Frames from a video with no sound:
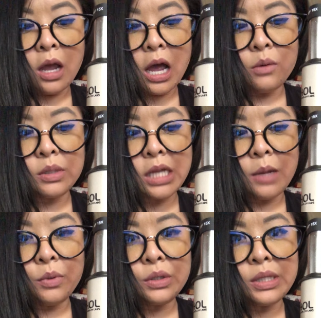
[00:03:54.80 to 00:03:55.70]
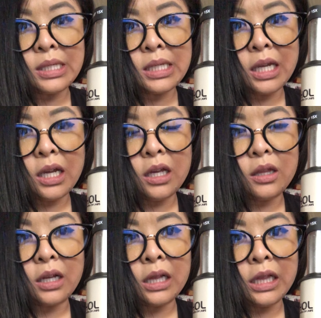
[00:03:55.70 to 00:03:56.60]
I was able to see
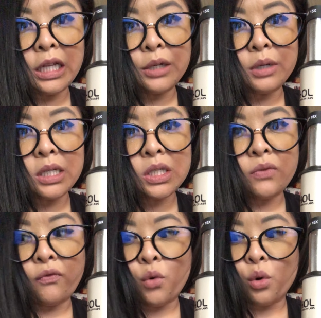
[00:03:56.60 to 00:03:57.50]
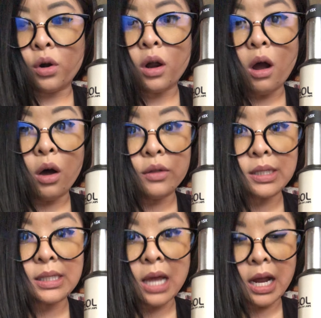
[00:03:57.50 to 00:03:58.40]
the clearest for all
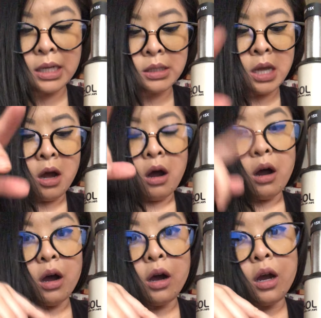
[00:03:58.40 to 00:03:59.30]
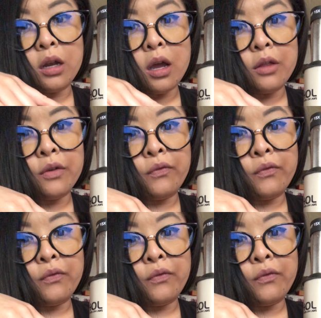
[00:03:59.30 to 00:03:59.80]
the slides on the